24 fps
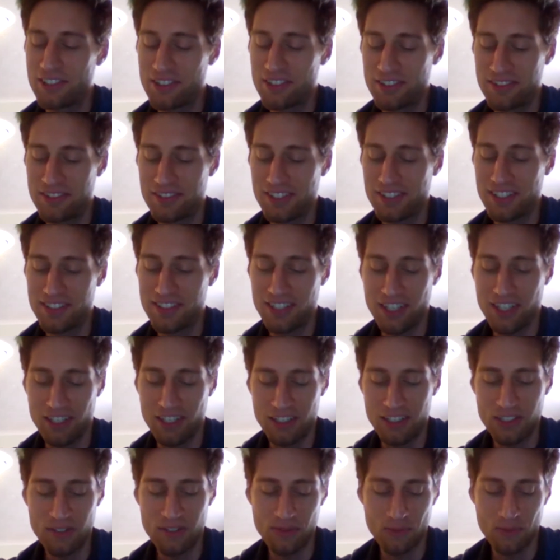just it's kind
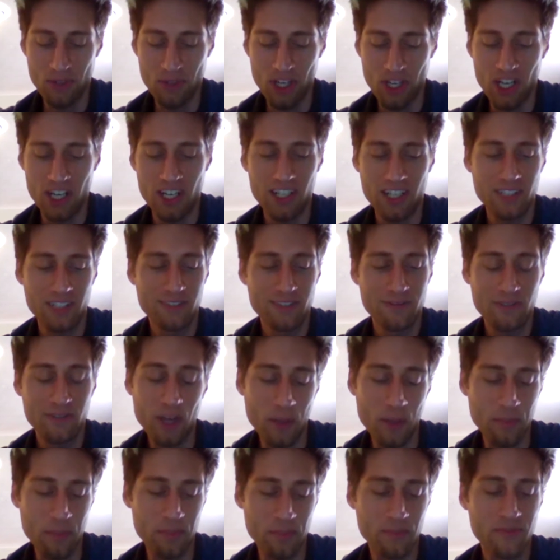of just raw
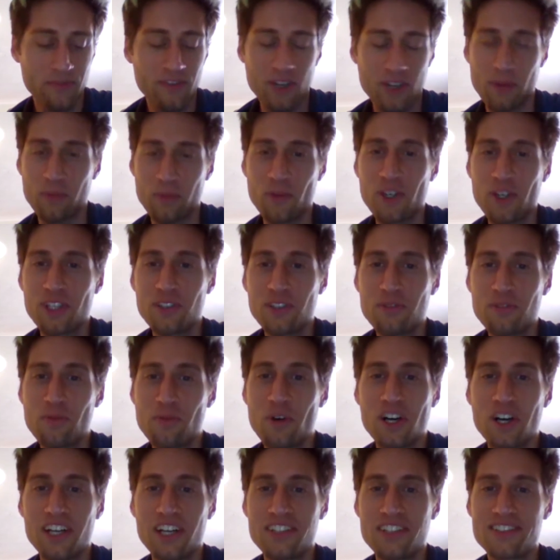from what you
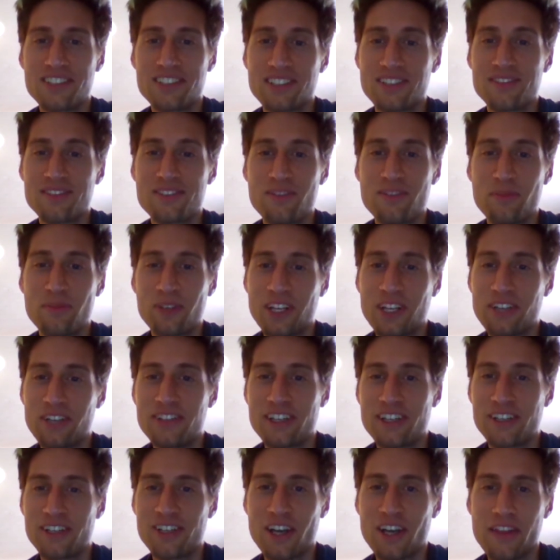want to put out
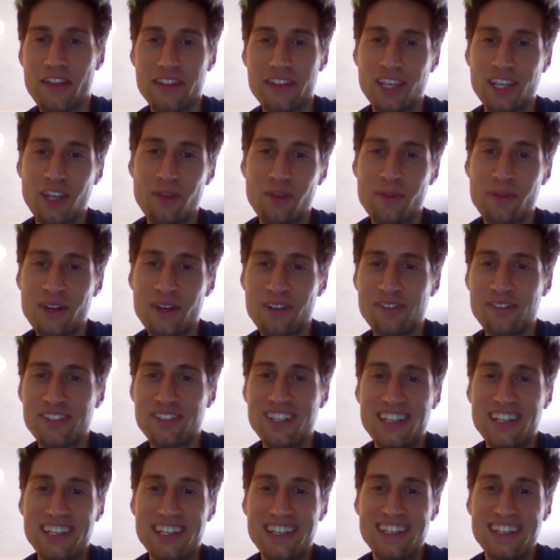there. You're not thinking about
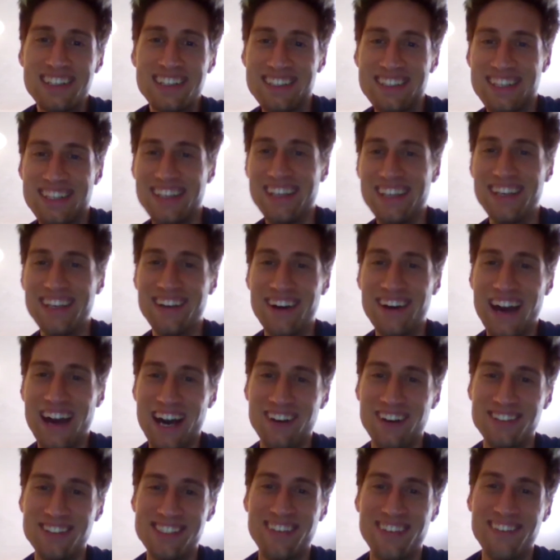
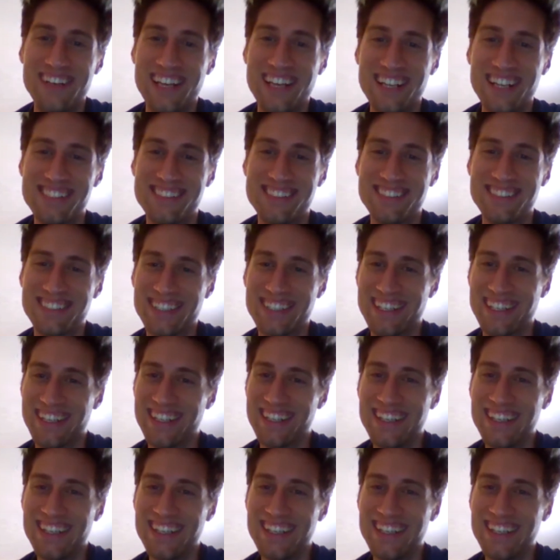how somebody else is gonna